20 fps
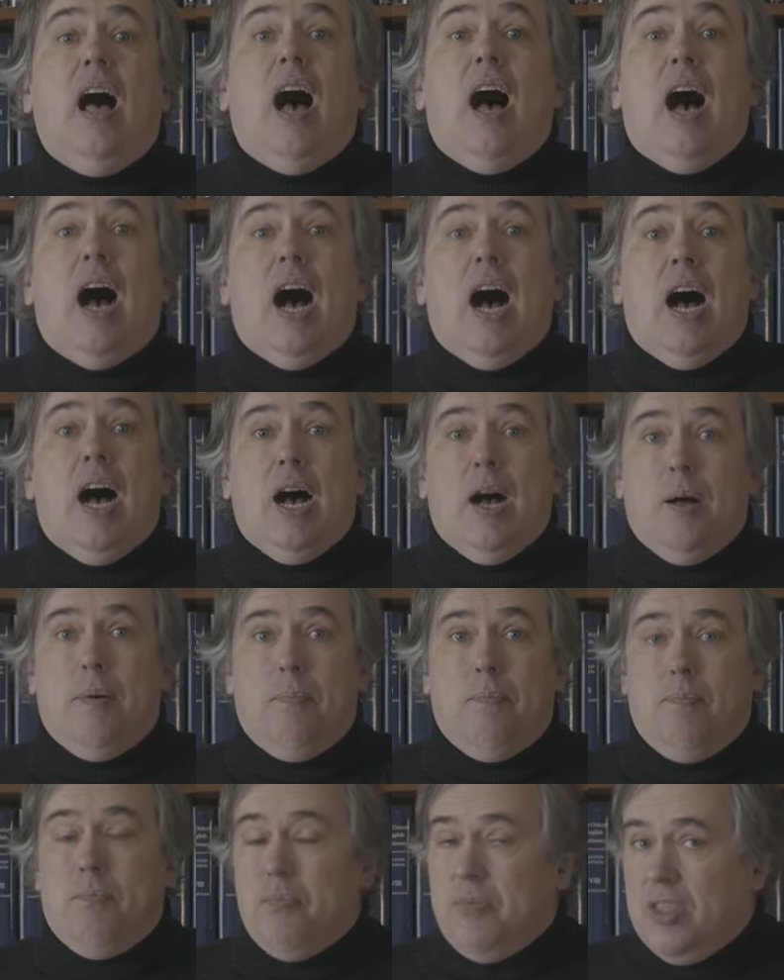
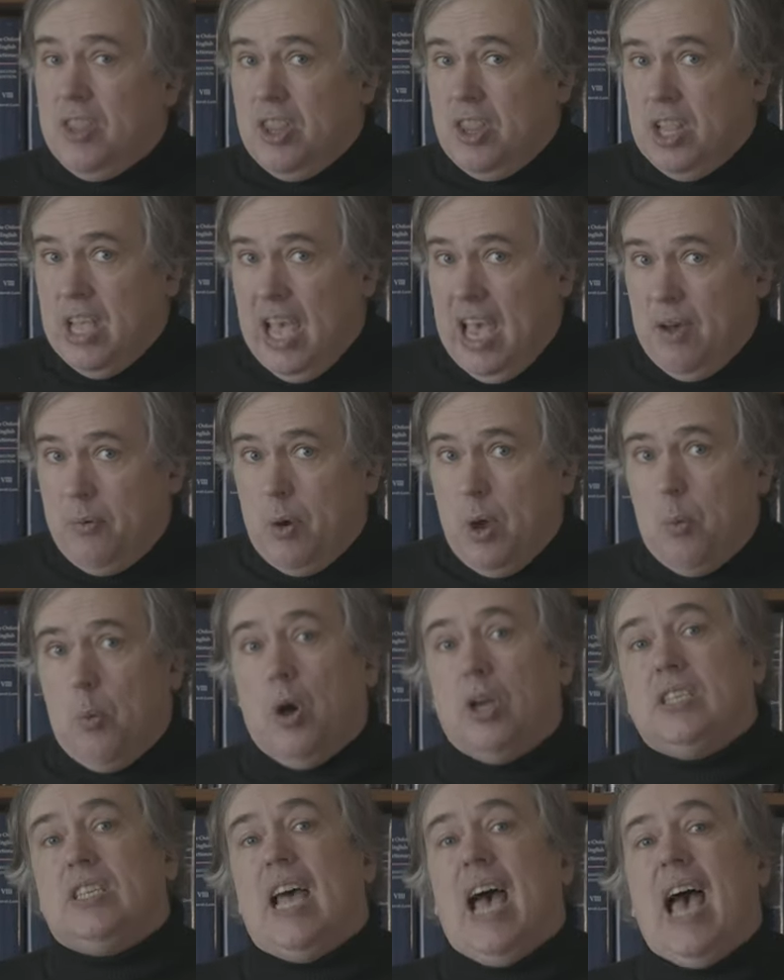Um, if we
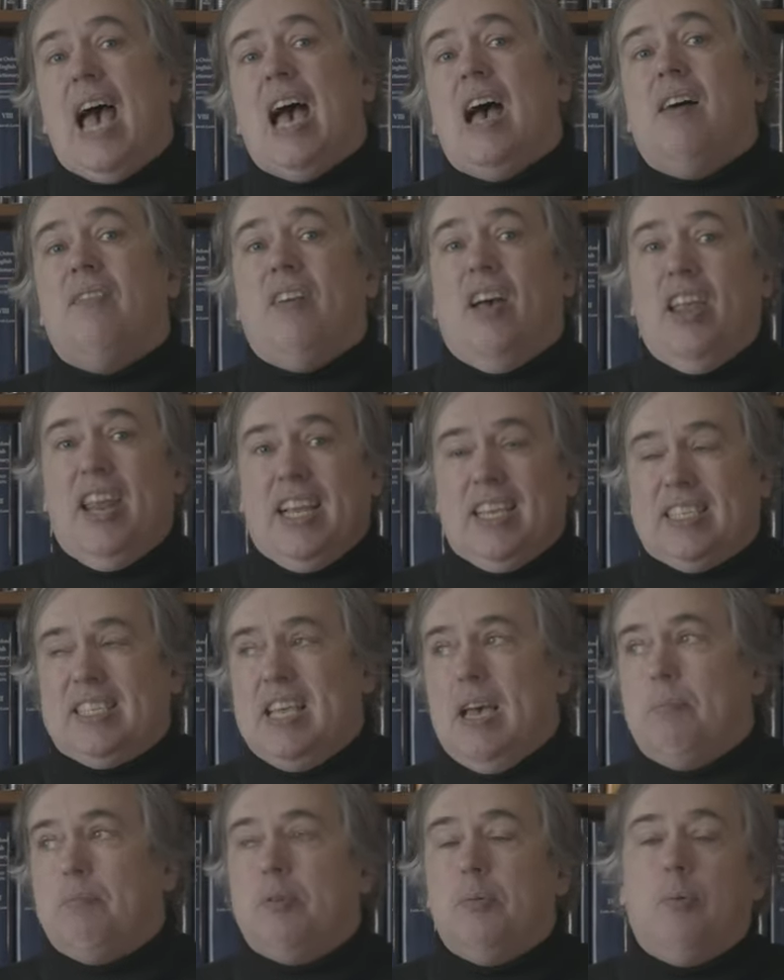want to have an
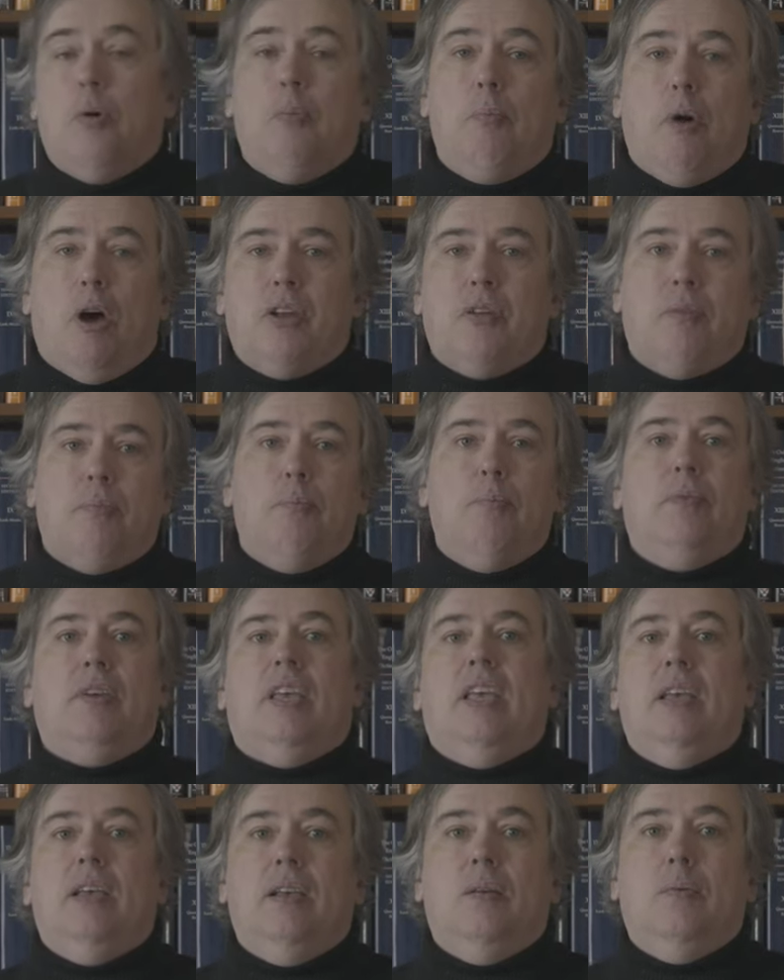acceptable modern
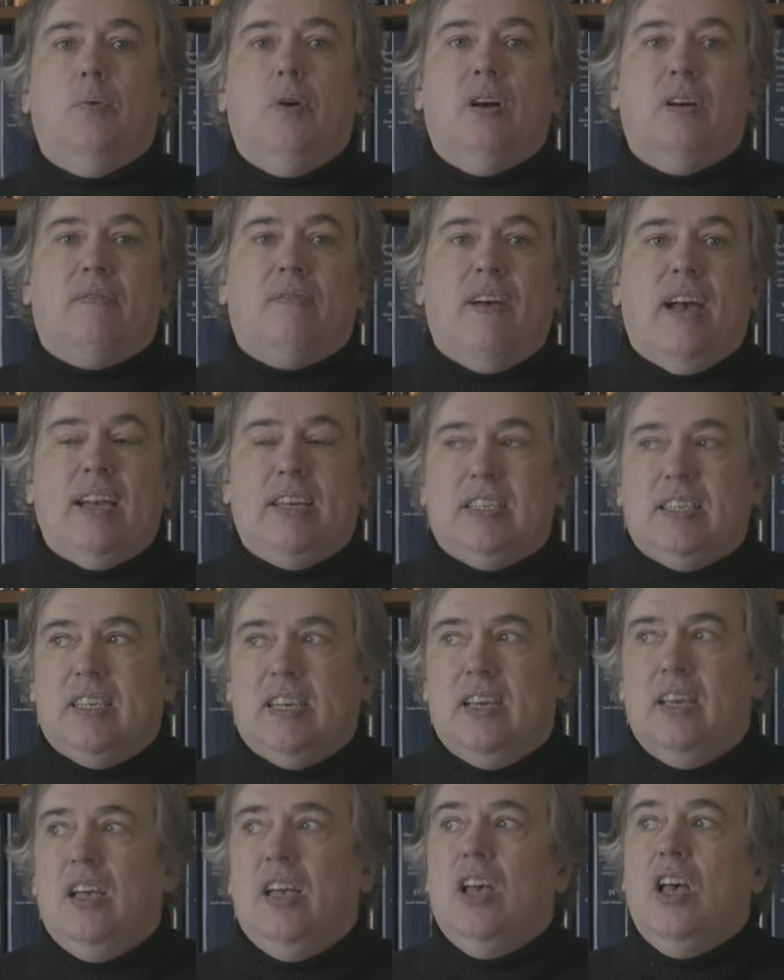work
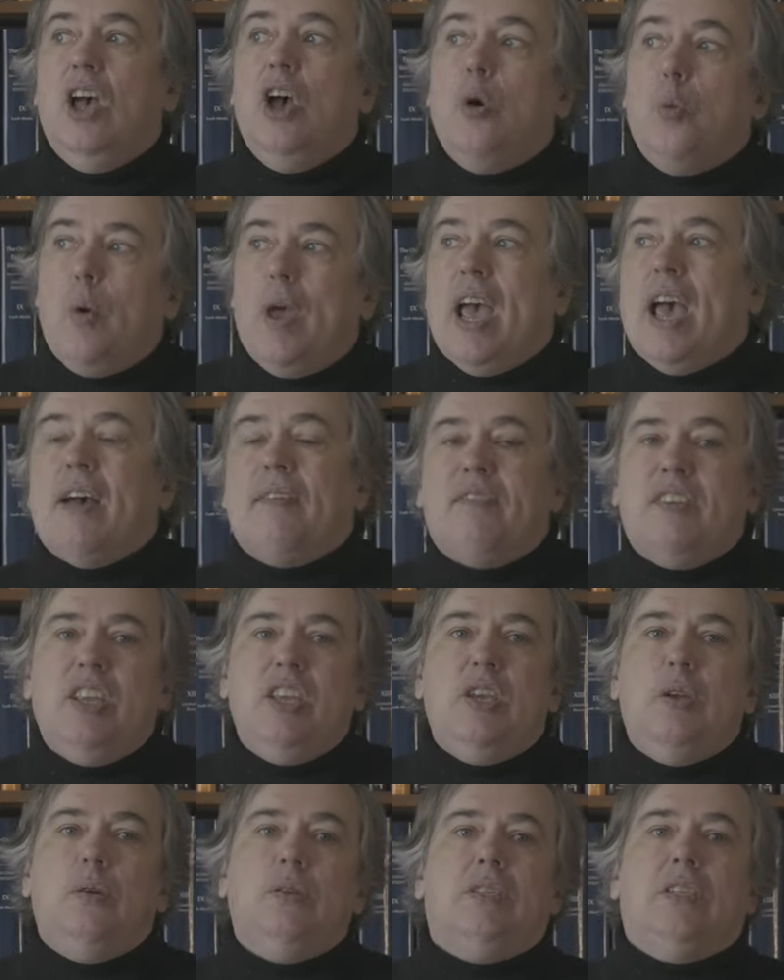factor, we have to
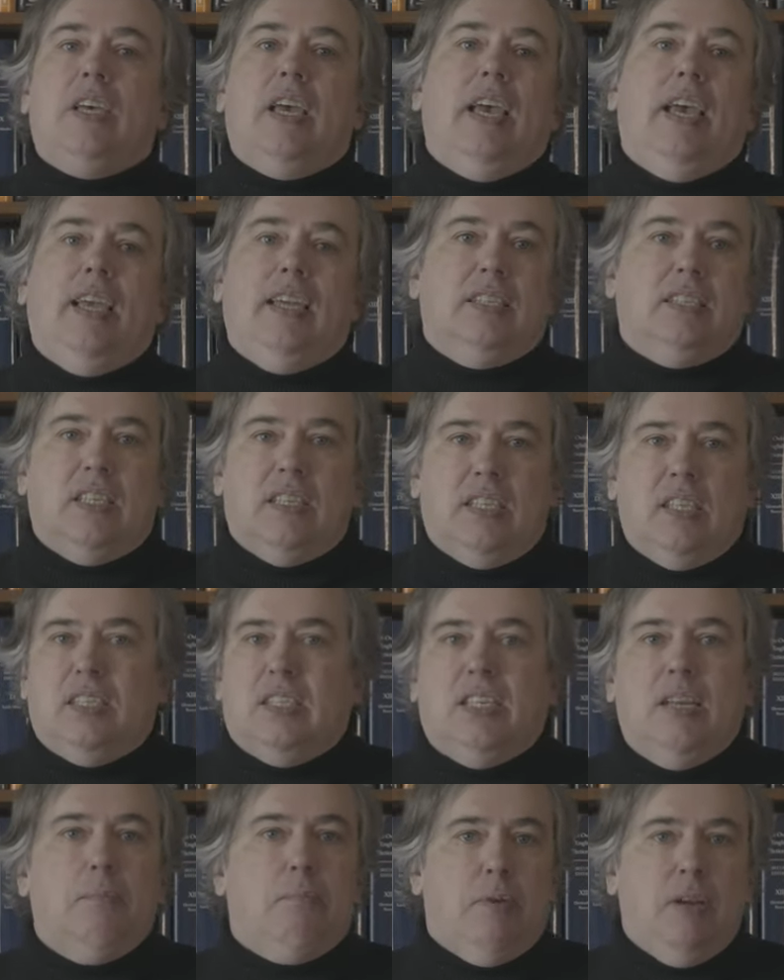use keys that are just
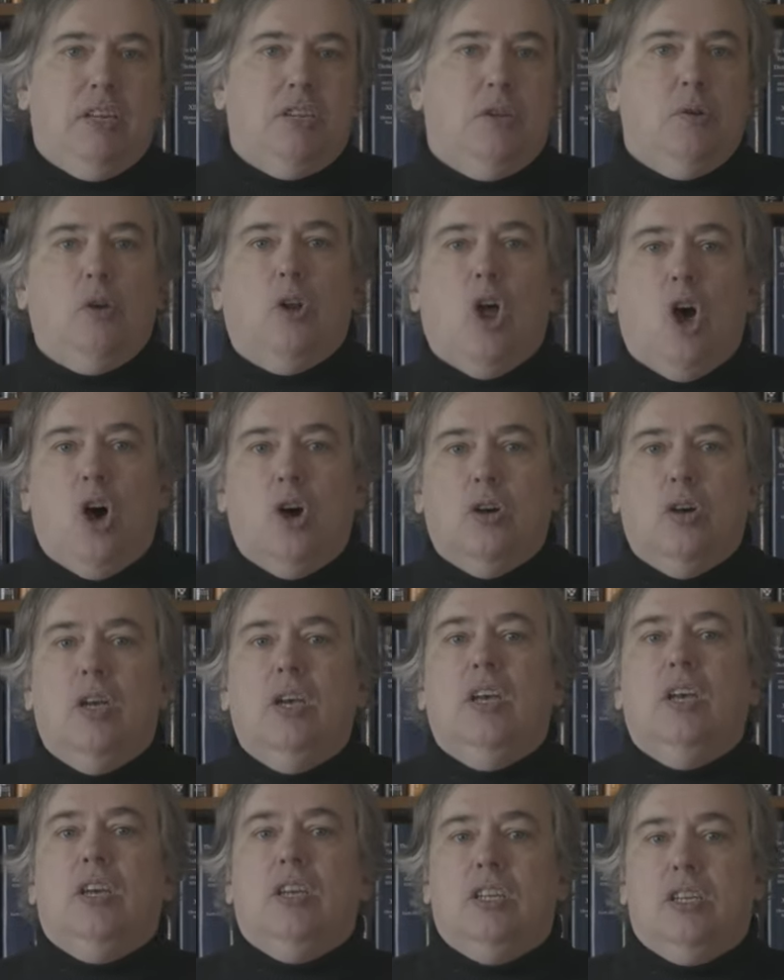simply too long
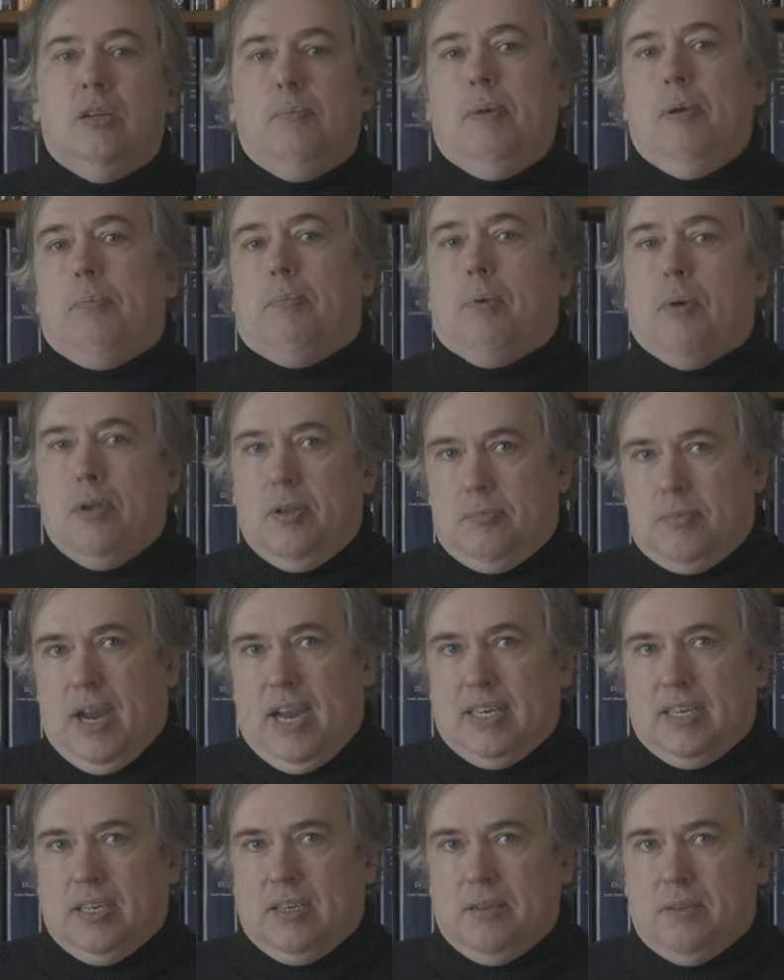to be pr
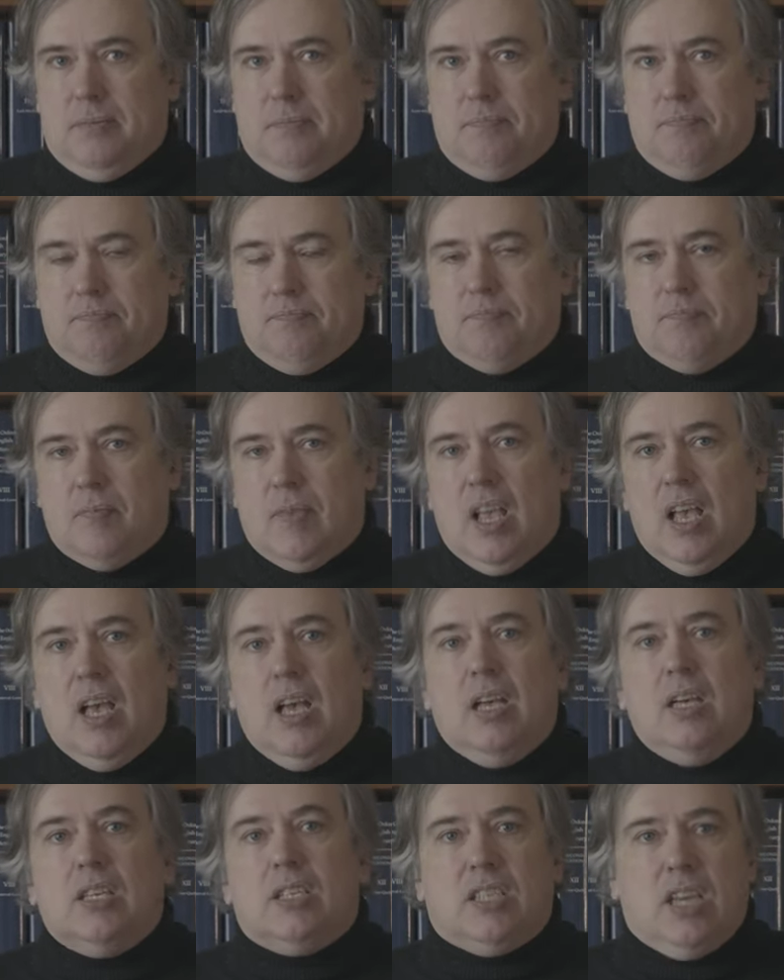practical.
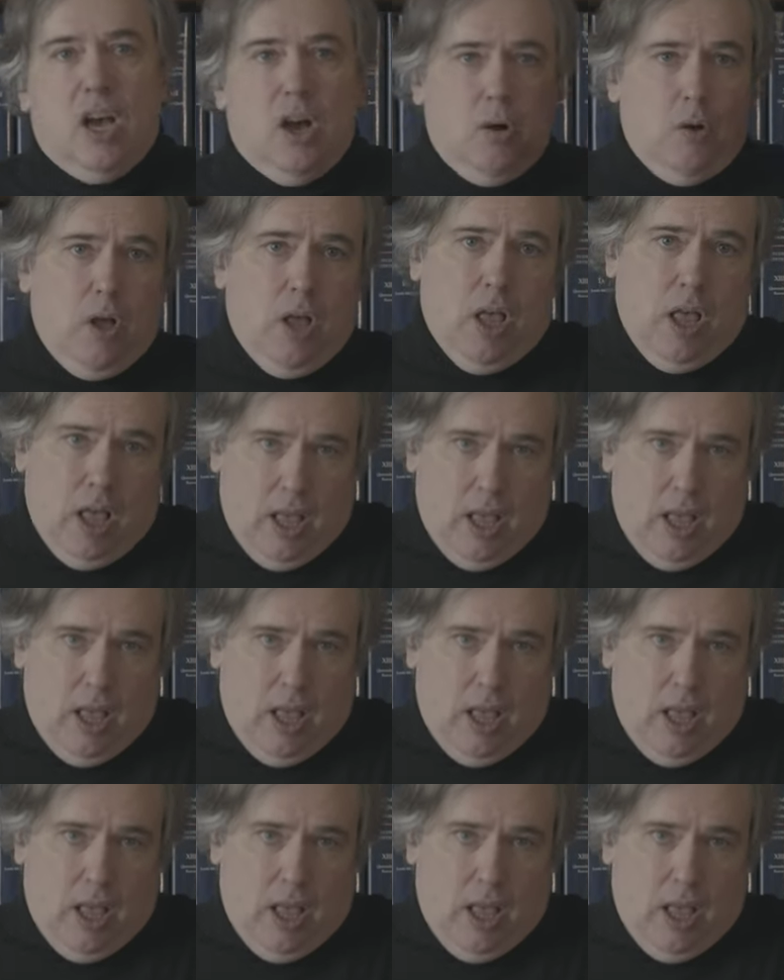So